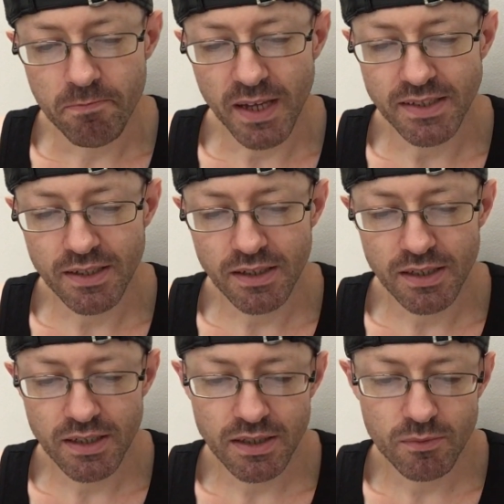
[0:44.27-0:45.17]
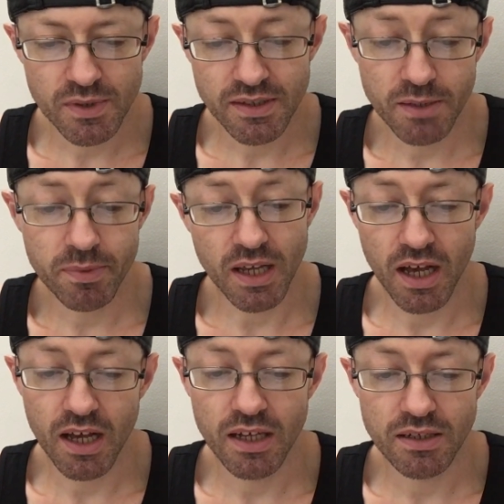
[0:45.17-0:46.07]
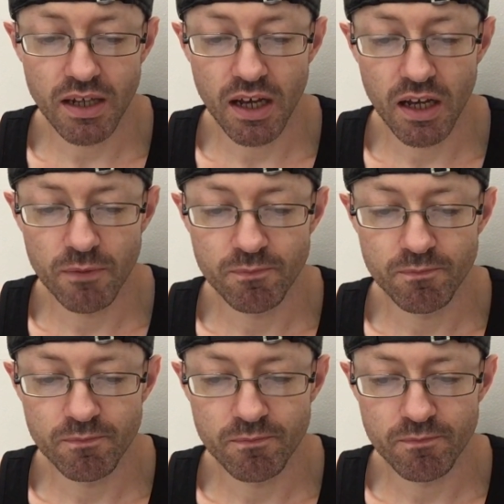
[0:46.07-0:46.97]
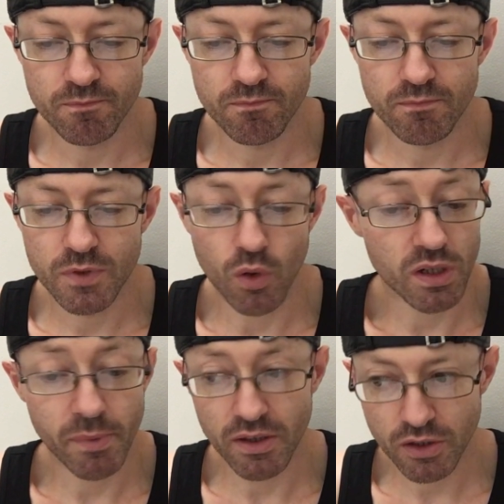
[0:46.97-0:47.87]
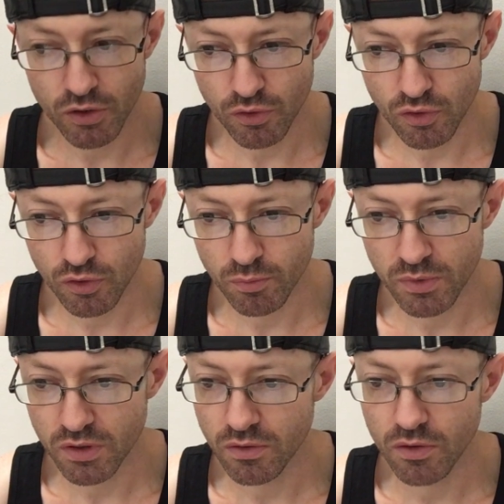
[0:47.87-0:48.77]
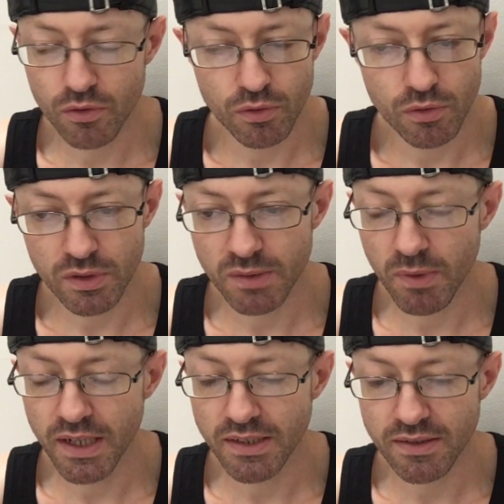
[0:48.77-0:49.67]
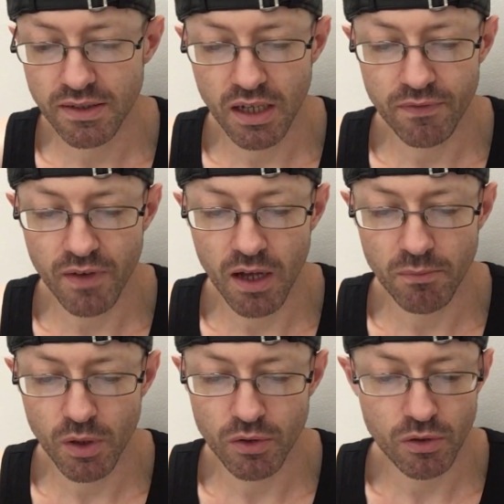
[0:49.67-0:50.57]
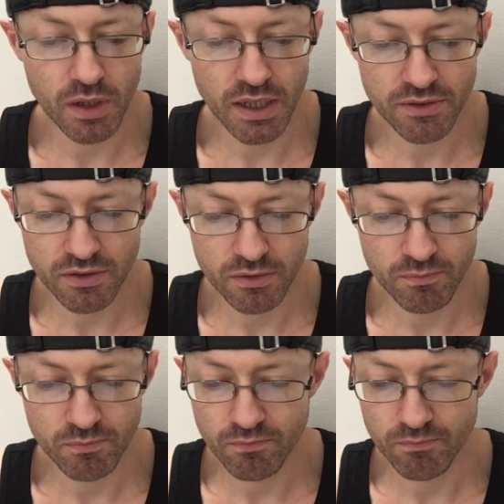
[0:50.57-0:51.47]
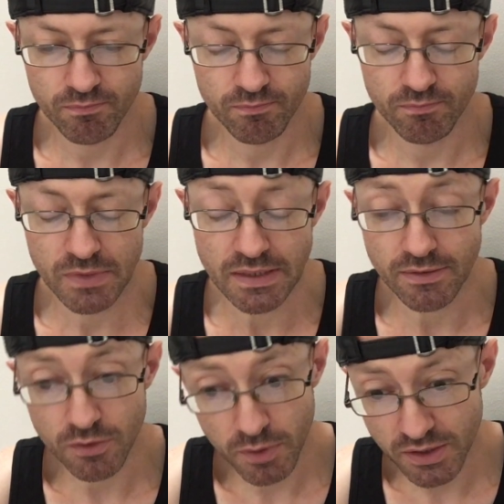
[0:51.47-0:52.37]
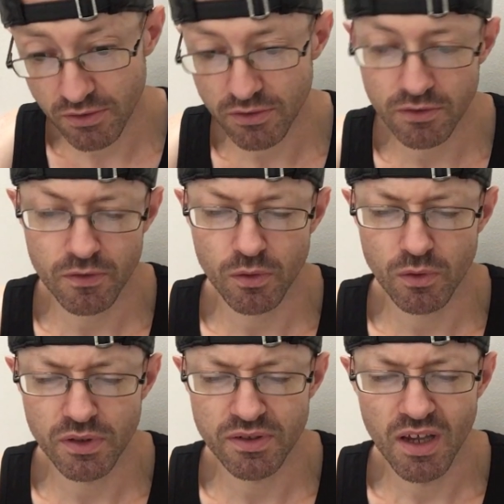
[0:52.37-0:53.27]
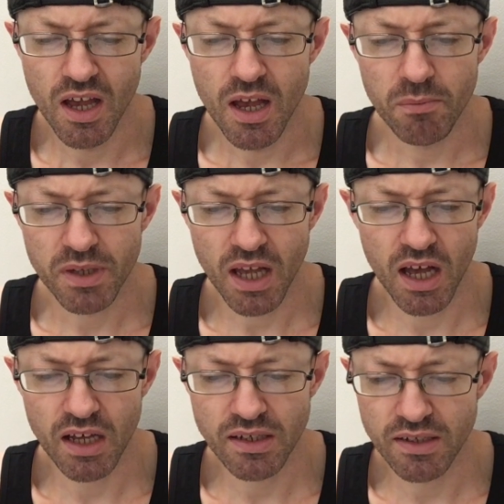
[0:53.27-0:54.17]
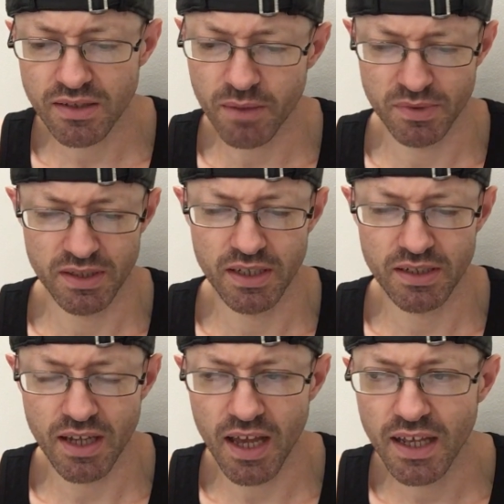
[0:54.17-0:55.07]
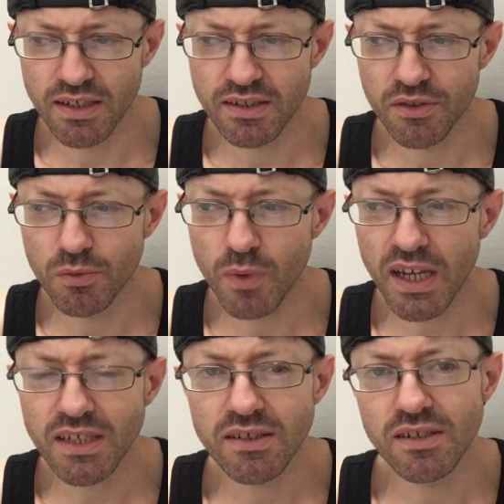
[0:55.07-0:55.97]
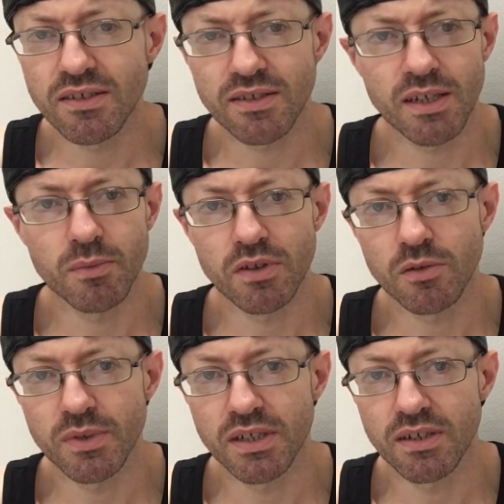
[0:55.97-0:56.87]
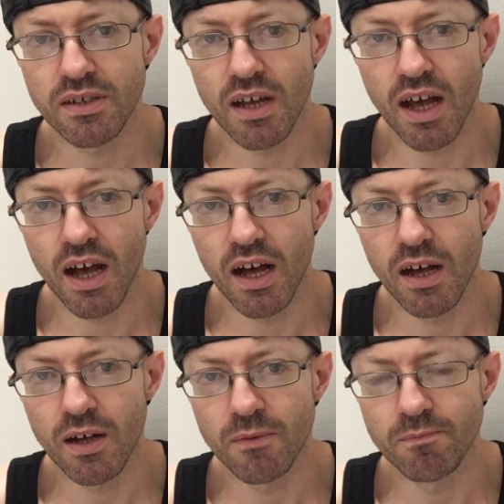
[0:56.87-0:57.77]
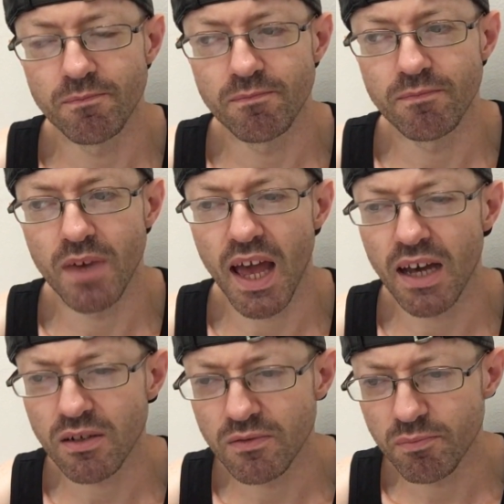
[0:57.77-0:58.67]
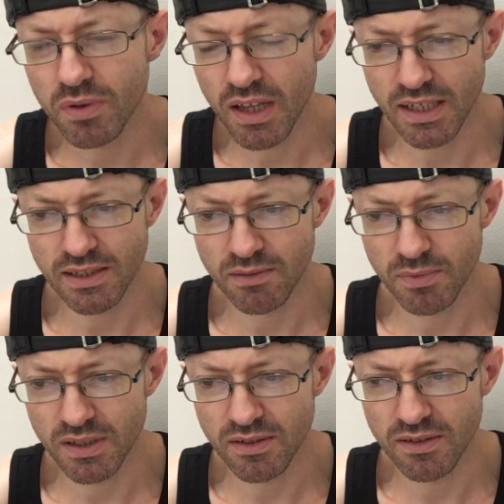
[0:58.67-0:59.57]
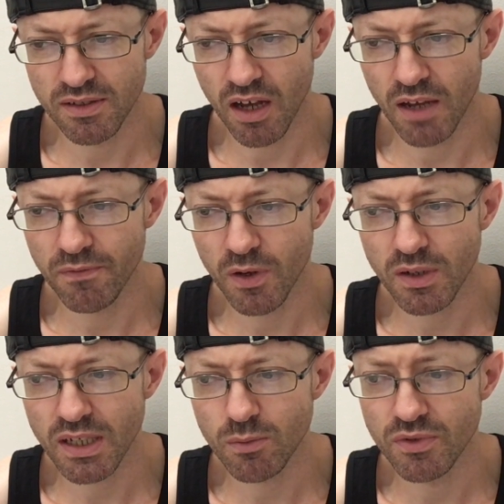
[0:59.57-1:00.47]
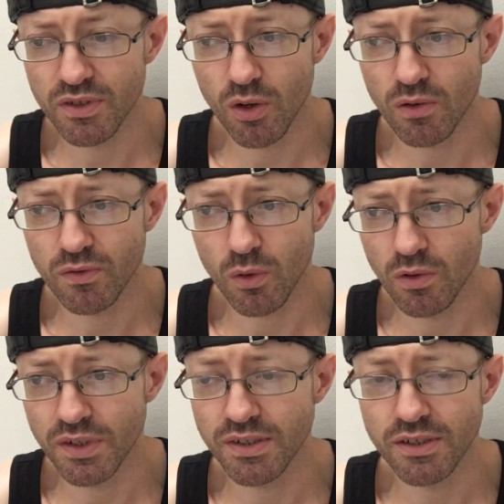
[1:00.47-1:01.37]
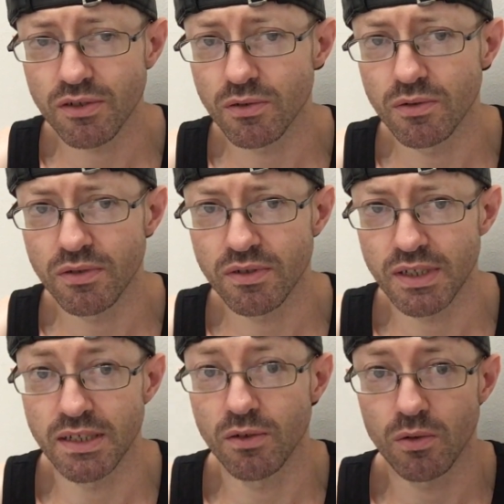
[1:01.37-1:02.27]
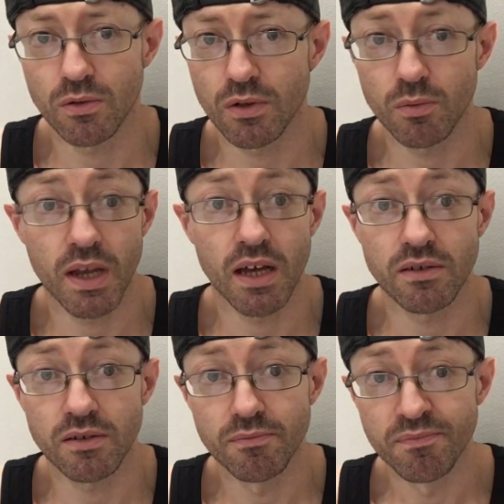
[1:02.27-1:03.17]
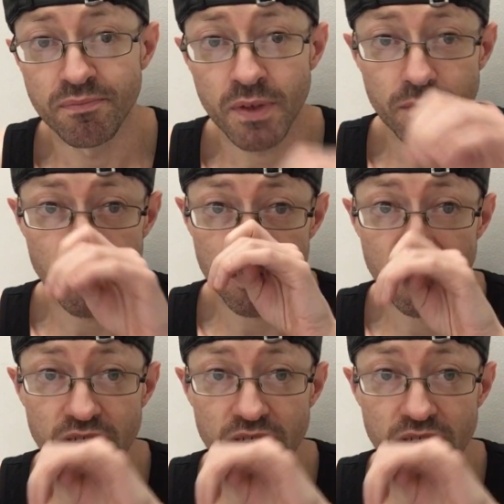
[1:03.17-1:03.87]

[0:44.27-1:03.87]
Basically, we see Picard talking about the cube to the crew, explaining stuff. Elnor asks some innocent questions, and of course, Picard gets upset, and the rage did seem a little bit out of place, because I felt he resolved all these issues in or around First